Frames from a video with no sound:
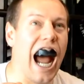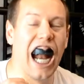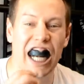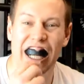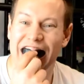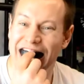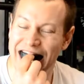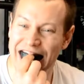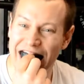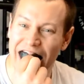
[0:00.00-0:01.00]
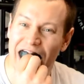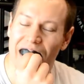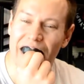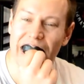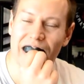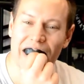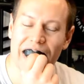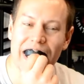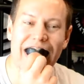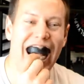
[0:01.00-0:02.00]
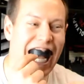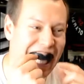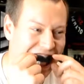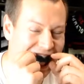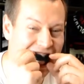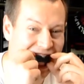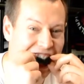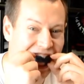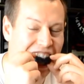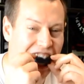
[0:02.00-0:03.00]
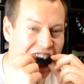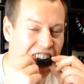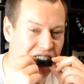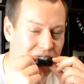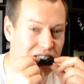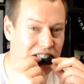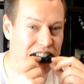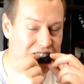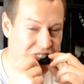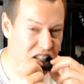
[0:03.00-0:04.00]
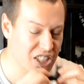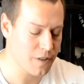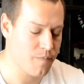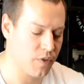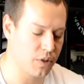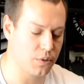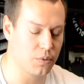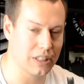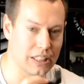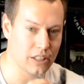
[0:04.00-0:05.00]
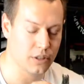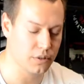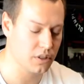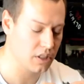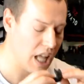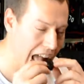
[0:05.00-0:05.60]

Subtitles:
and you can see, I mean, even tight, it's really loose. So it's really loose.